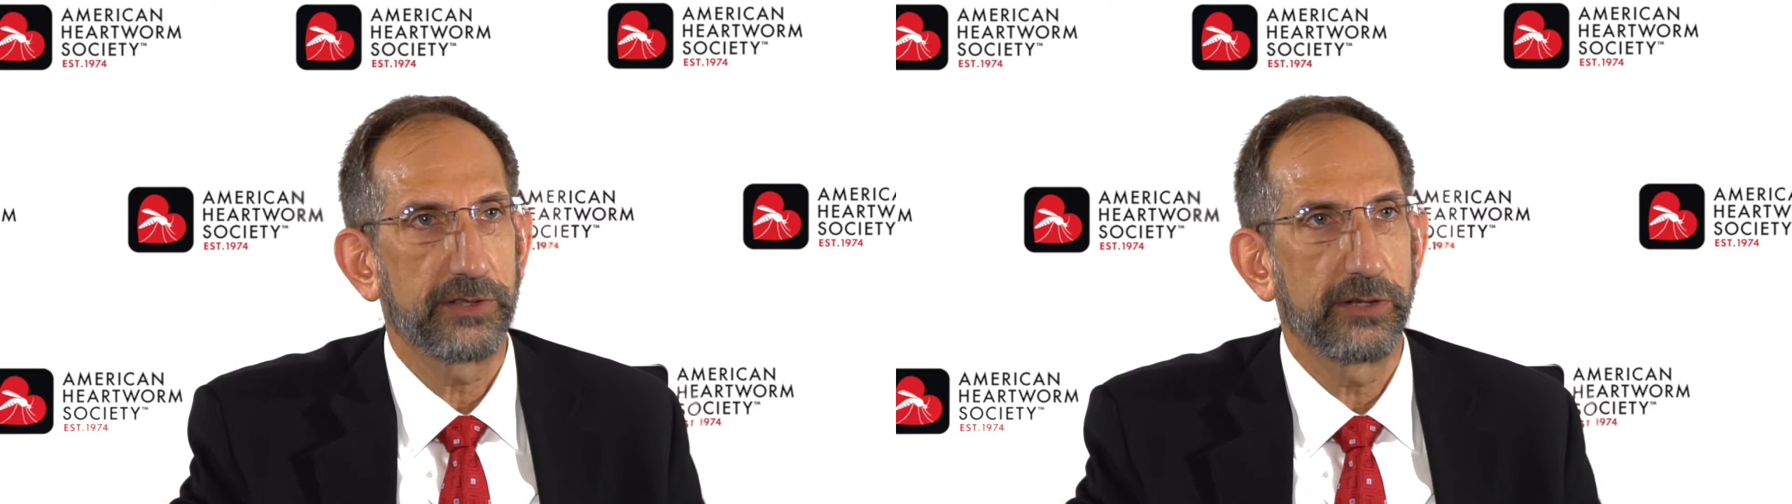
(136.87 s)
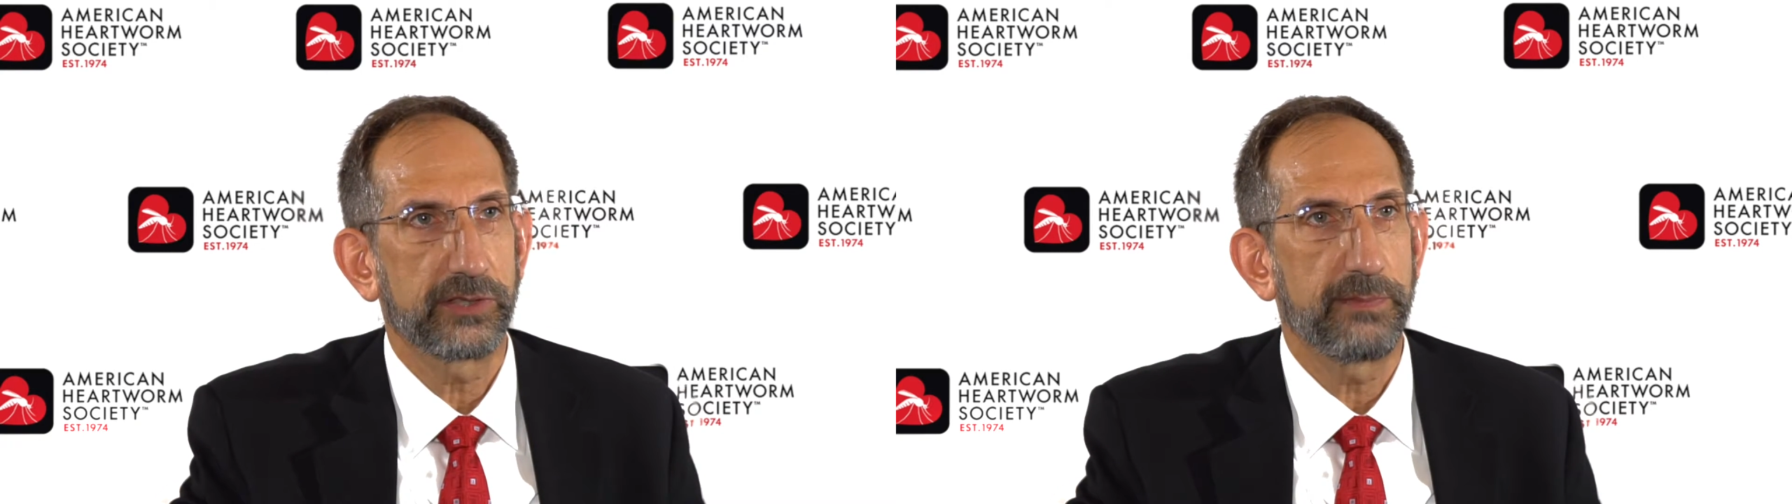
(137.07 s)

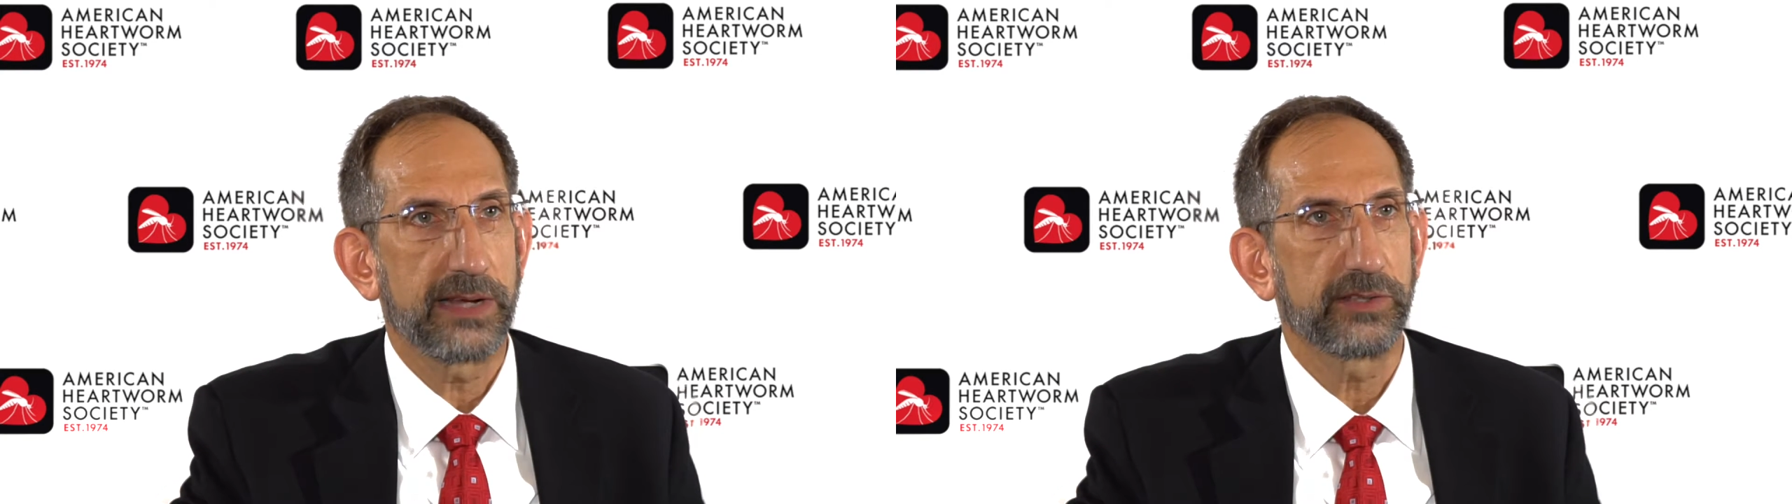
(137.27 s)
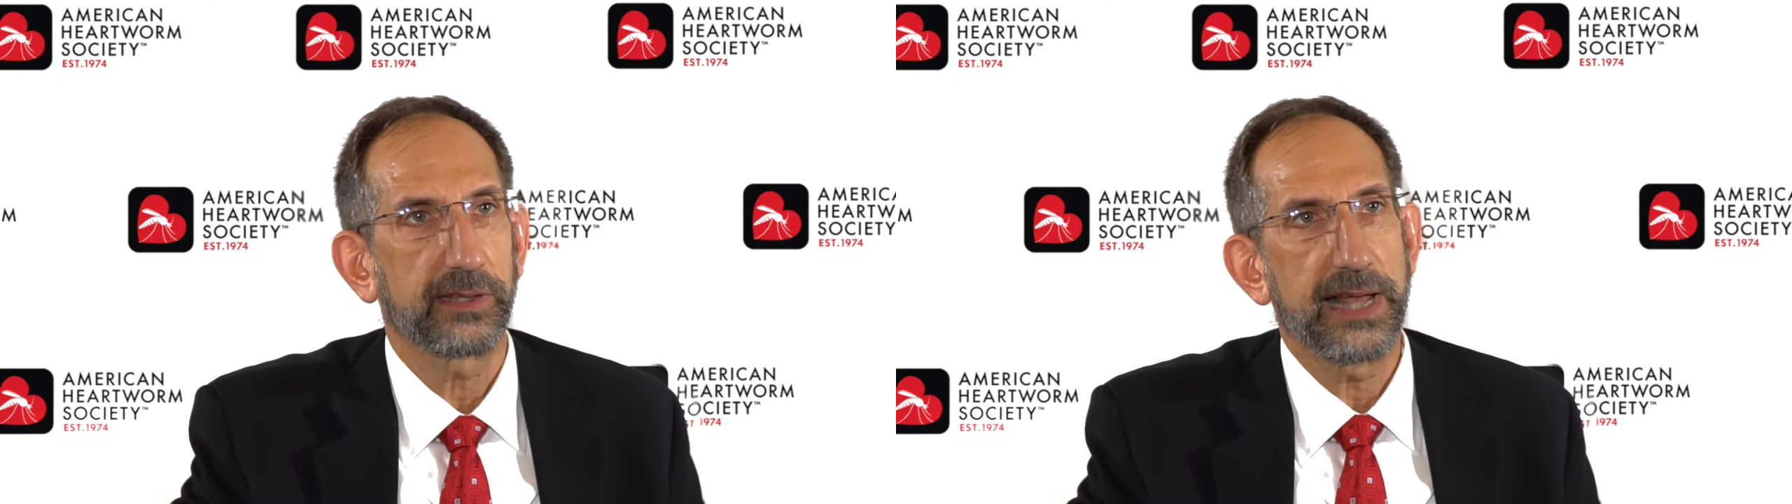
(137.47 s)
dose of
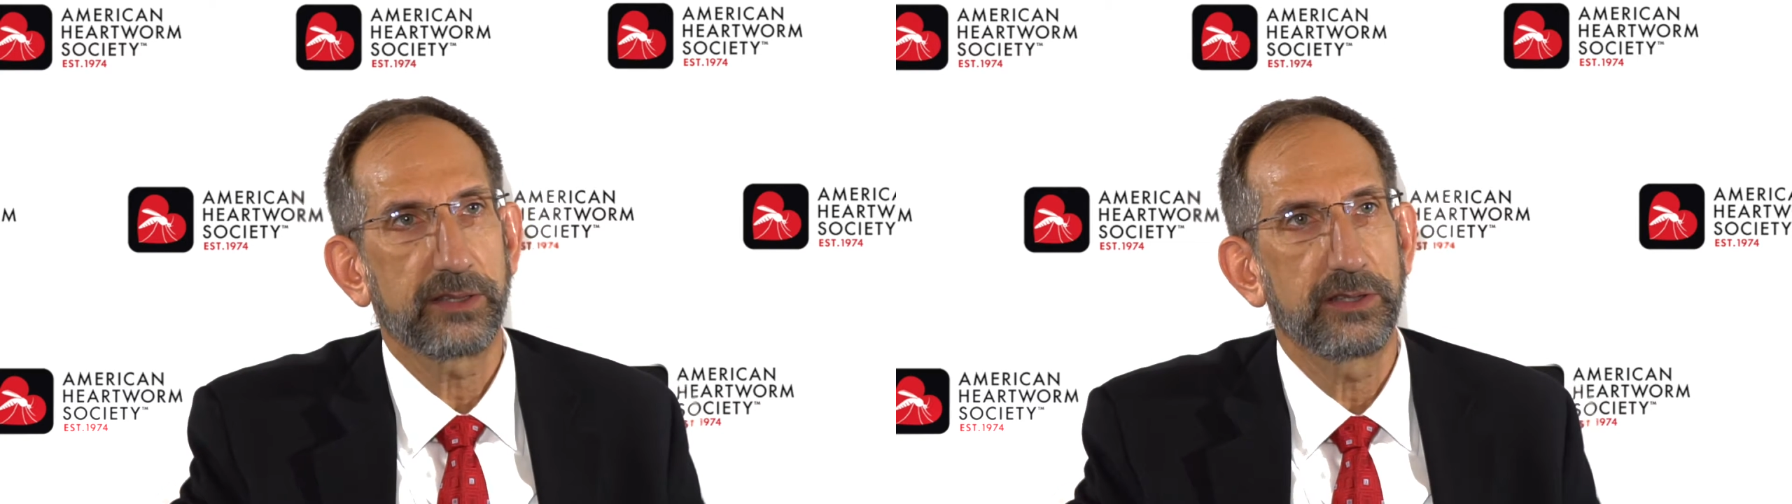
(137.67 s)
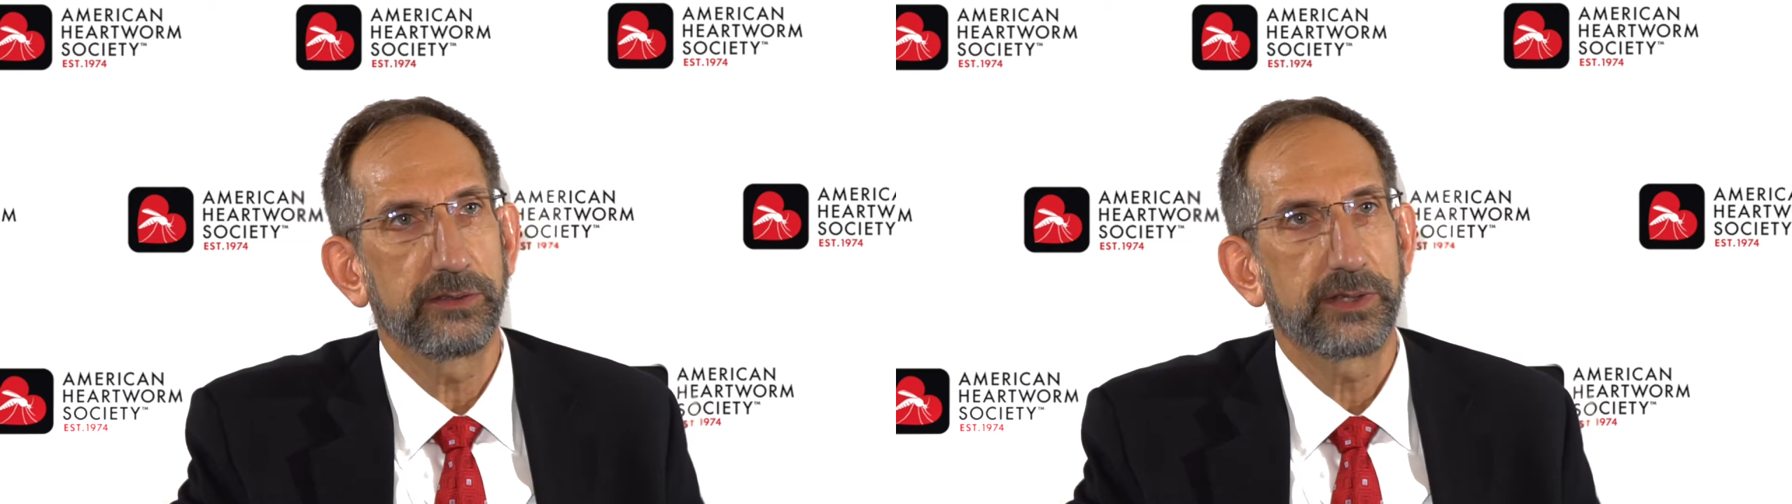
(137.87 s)
macrocyclic
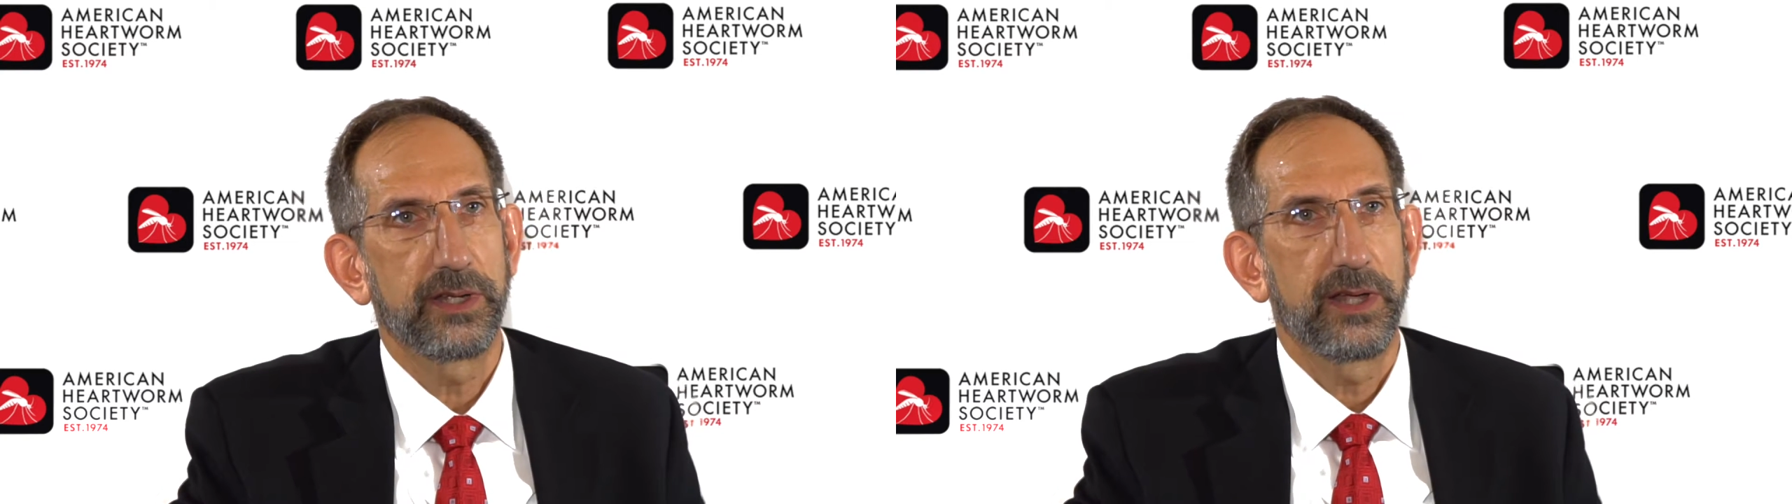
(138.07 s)
lactone.